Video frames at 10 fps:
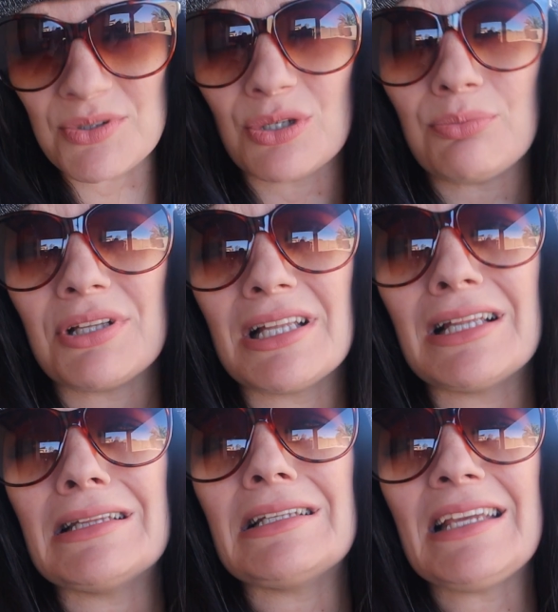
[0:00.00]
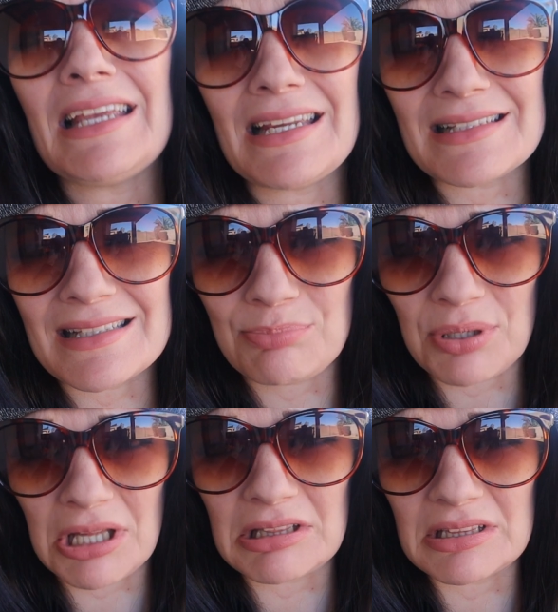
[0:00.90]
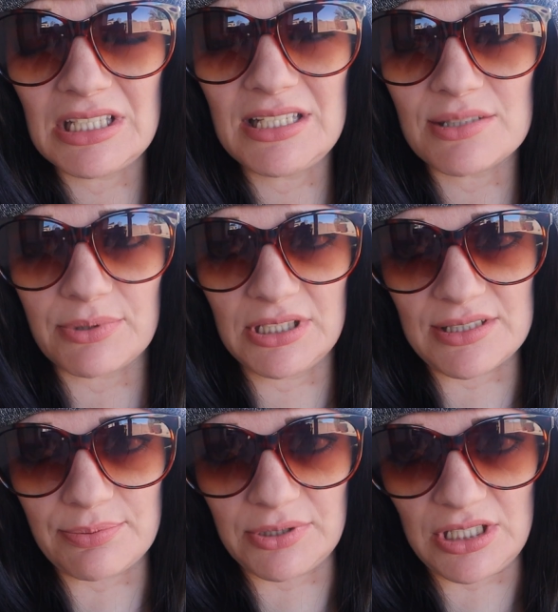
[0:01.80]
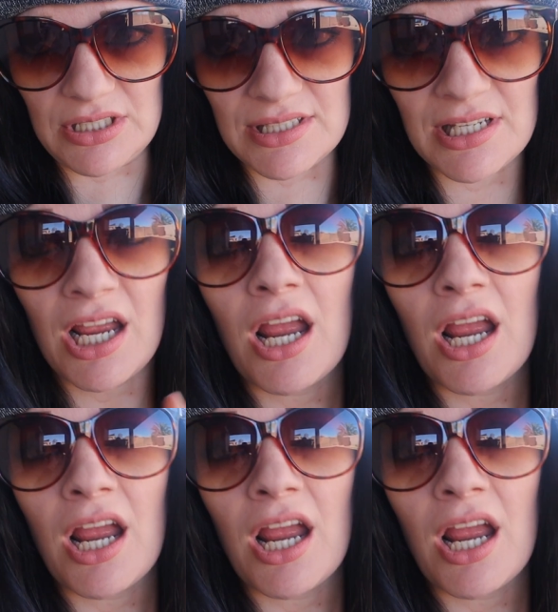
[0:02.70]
so please, please, please, please